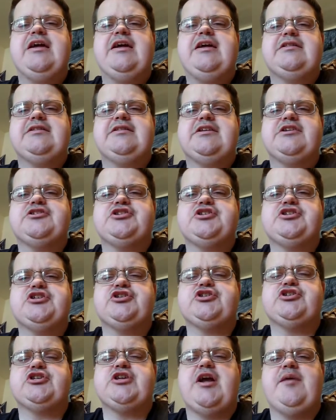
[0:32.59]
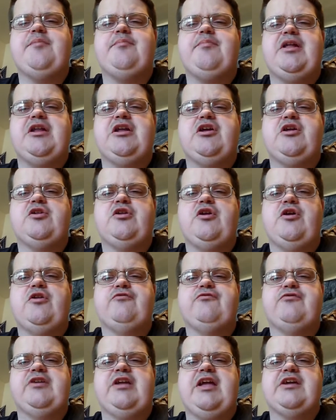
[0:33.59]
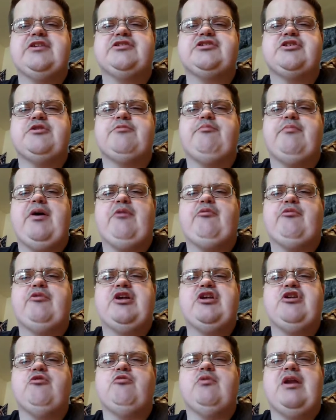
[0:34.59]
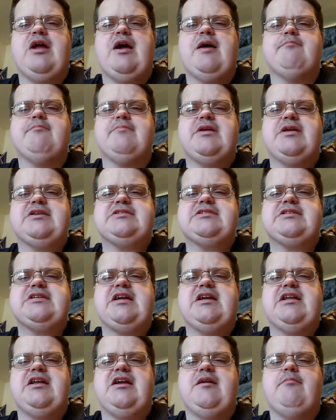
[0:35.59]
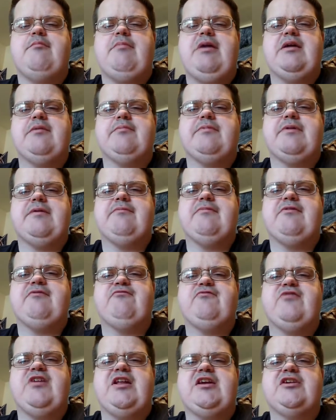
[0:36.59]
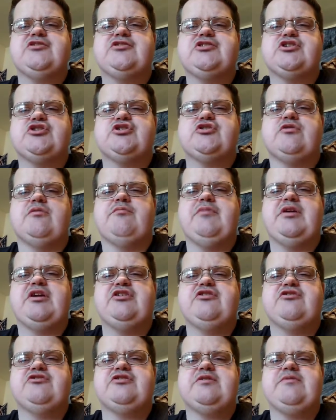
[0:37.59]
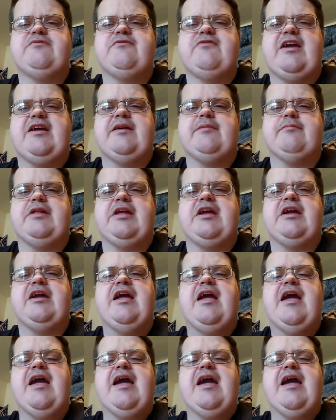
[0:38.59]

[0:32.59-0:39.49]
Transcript: Hit the subscribe button and notification bell where you will not miss any of my upcoming videos and join my YouTube family.